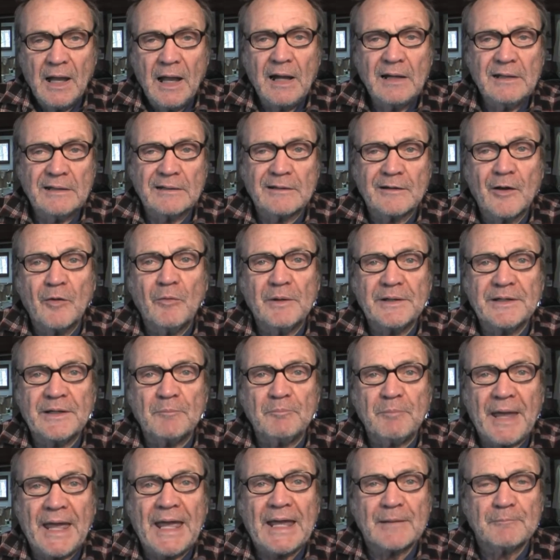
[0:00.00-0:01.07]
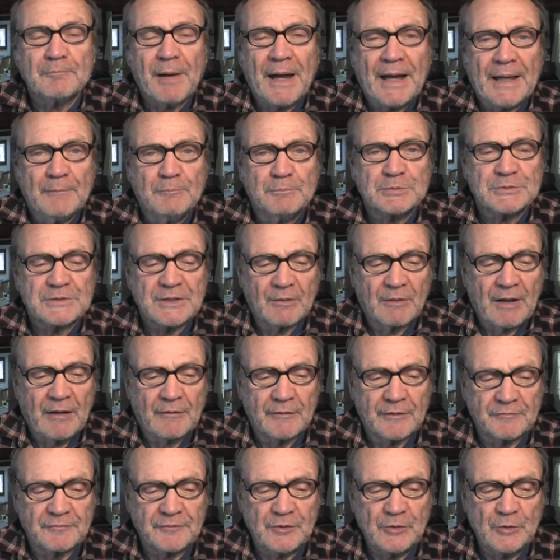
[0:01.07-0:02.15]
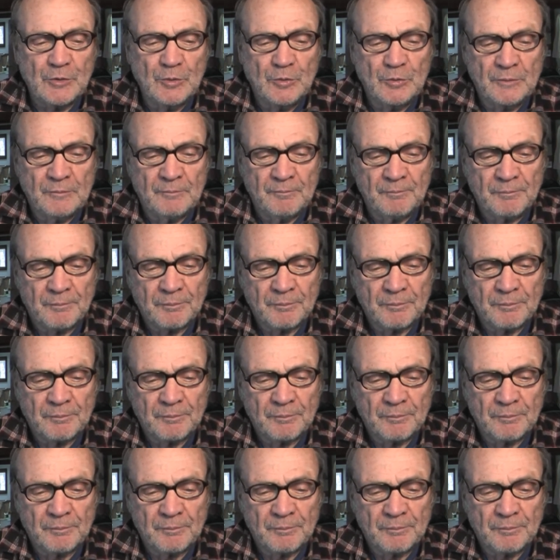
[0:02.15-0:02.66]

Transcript: How do you know when your bagpipes are out of tune?